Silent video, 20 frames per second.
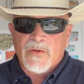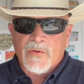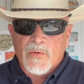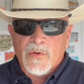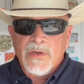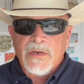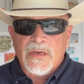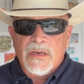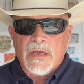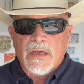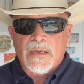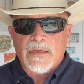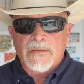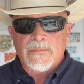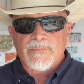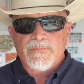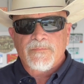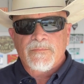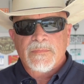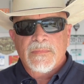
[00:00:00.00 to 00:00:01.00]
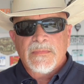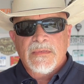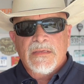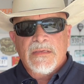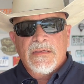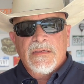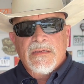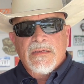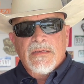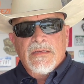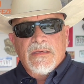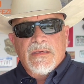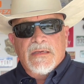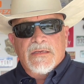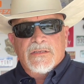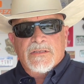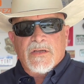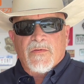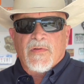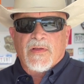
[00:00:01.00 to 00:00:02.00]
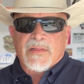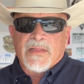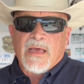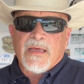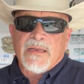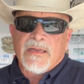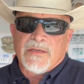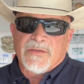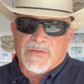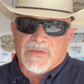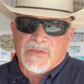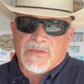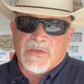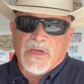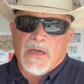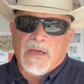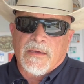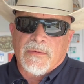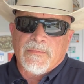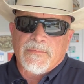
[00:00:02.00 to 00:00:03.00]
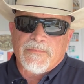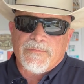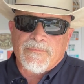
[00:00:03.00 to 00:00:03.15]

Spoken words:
Green Day. Stuff like that needs to stop.